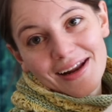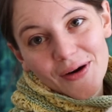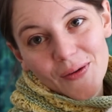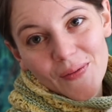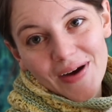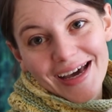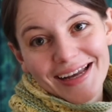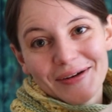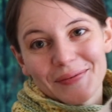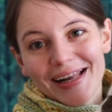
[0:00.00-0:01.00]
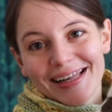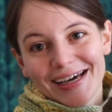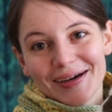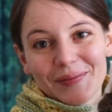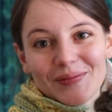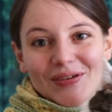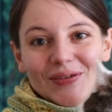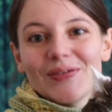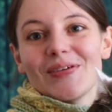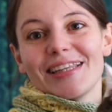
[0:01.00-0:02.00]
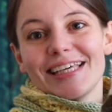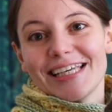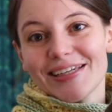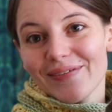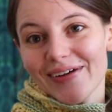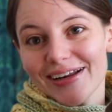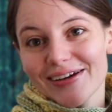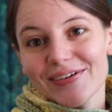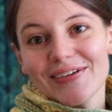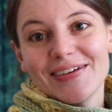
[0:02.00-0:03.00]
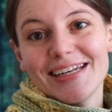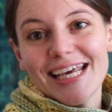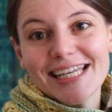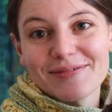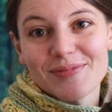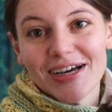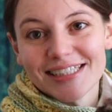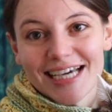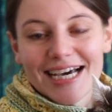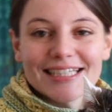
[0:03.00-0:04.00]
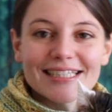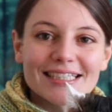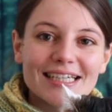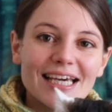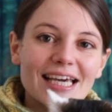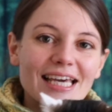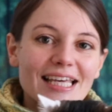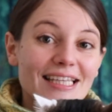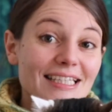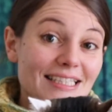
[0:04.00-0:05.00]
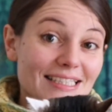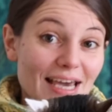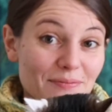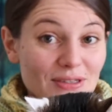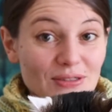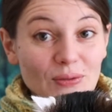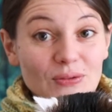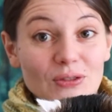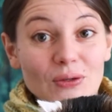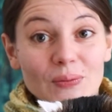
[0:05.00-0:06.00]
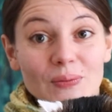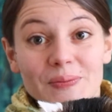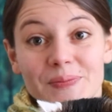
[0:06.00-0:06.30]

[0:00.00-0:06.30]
Hello and welcome to the Dunkelgrün Knitting Podcast. This is episode 2.